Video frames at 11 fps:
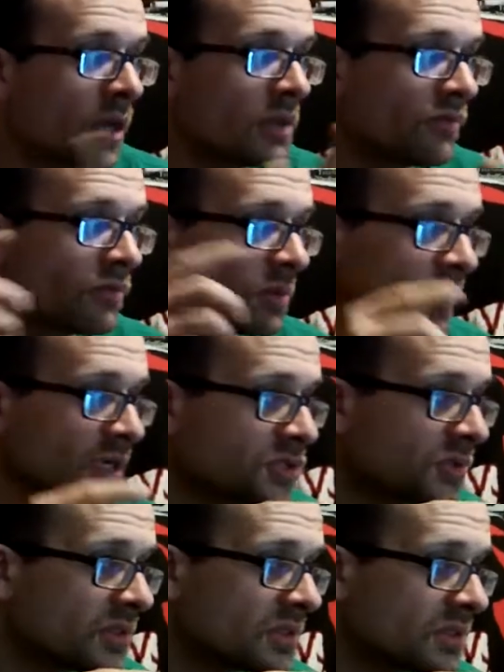And then for the
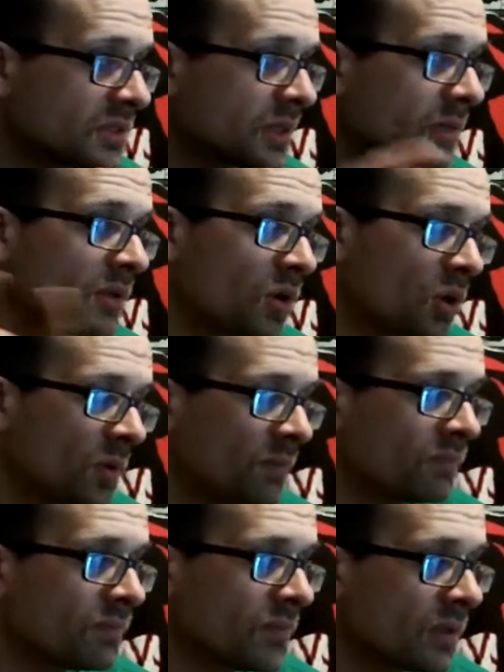Patriots, I mean
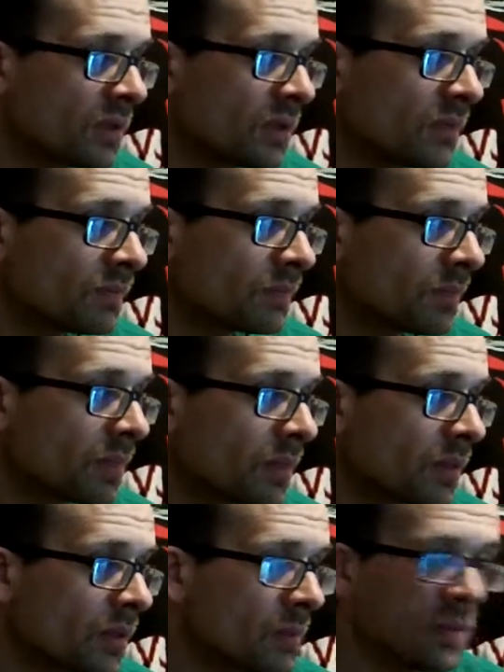home,
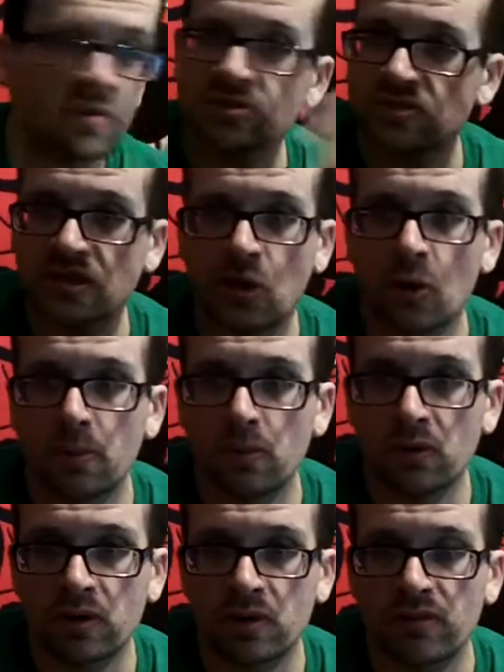but this is not a home
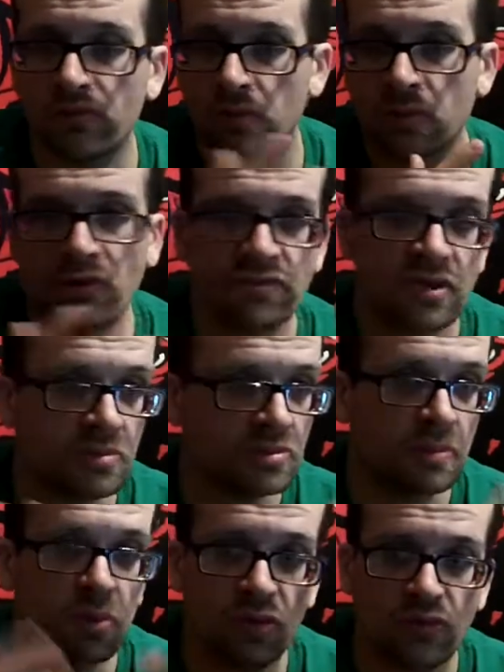record for both teams.
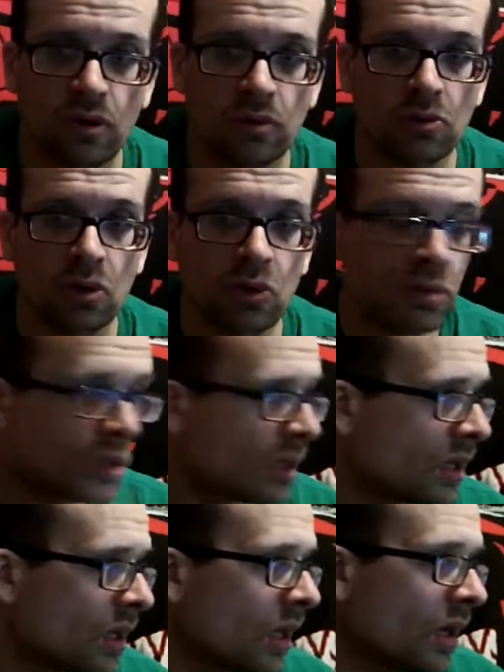They both are road.
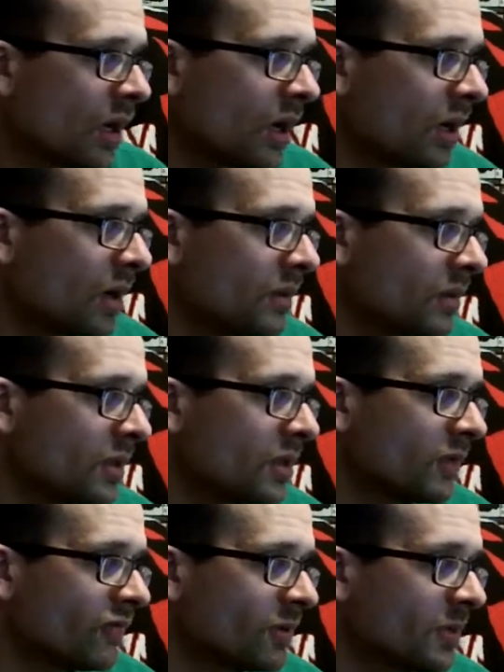And
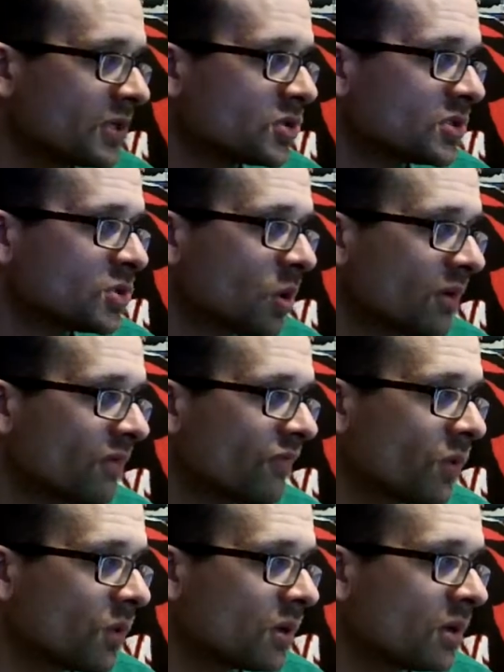then for the Patriots,
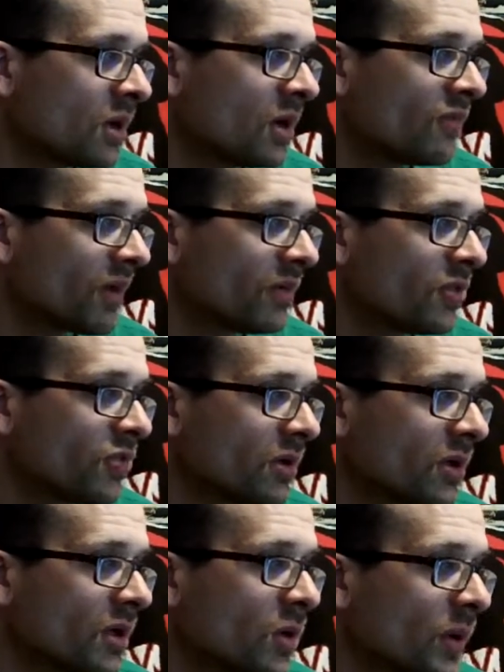12-4,
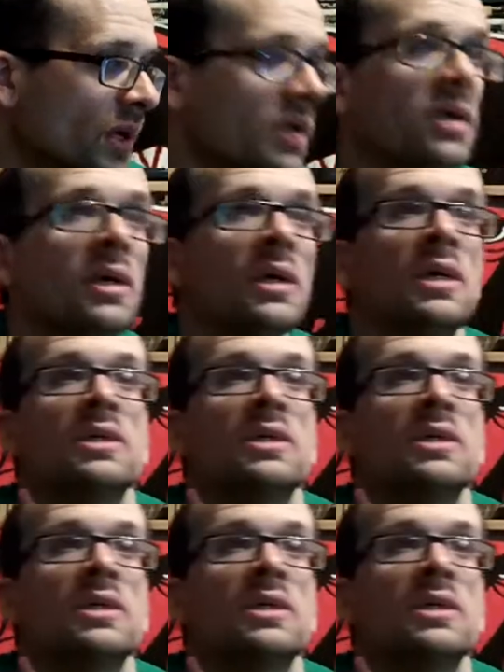5-3 away.